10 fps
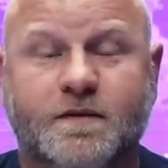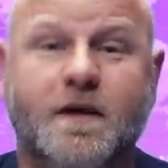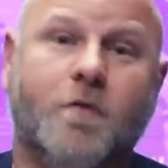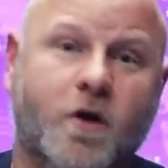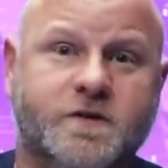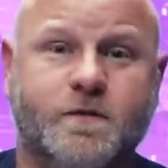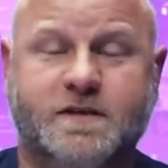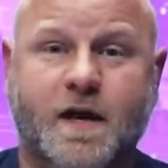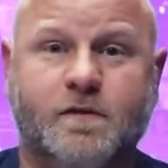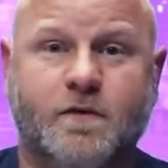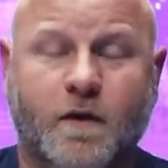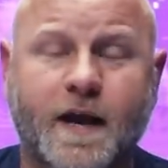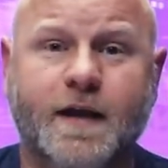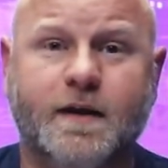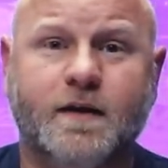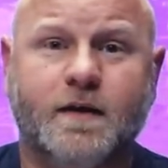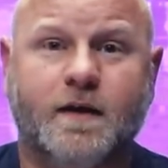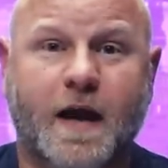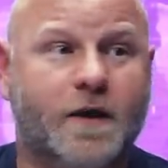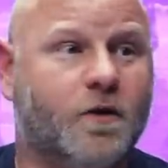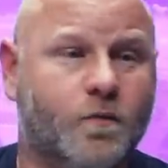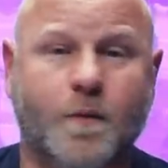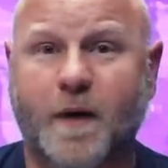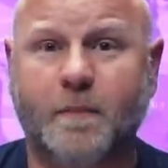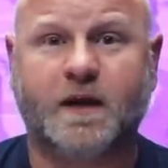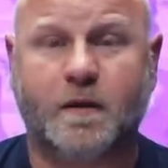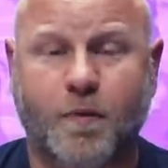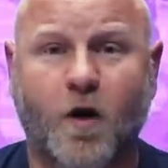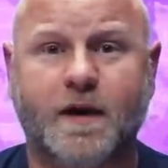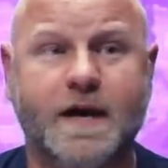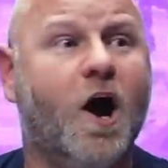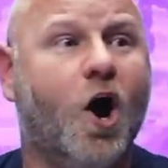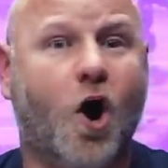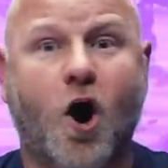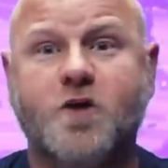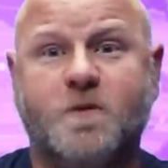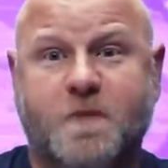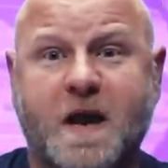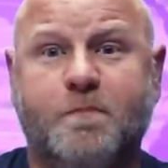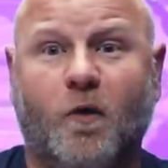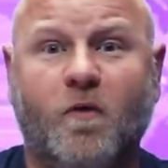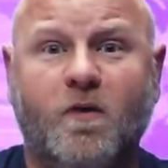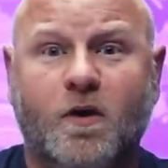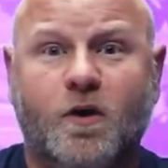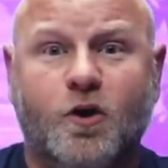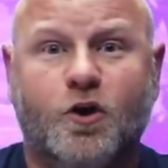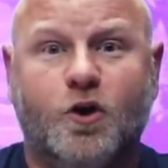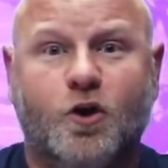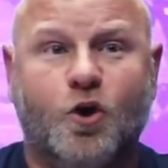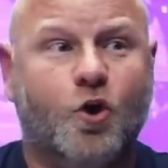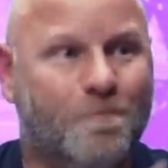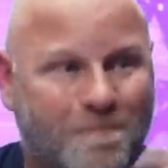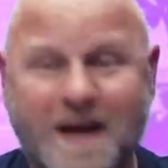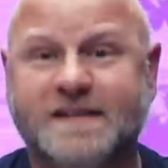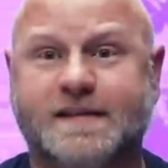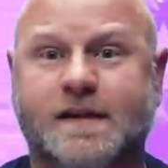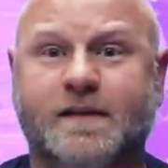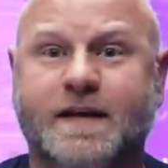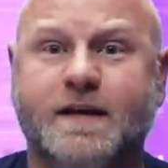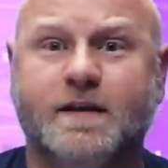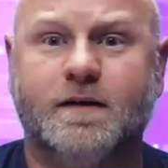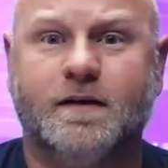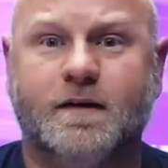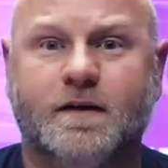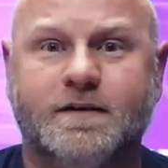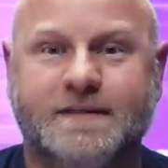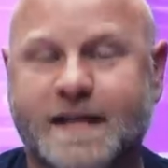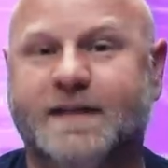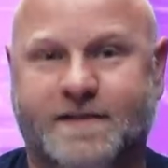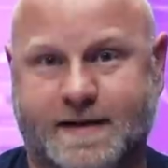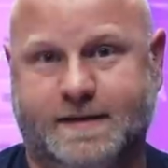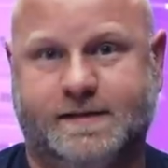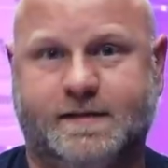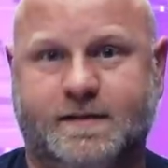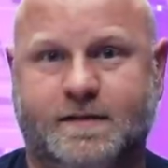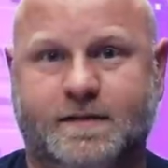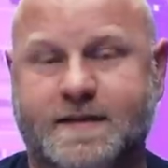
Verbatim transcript: that Marjorie Taylor Greene and her Republican Party are the people who basically did this.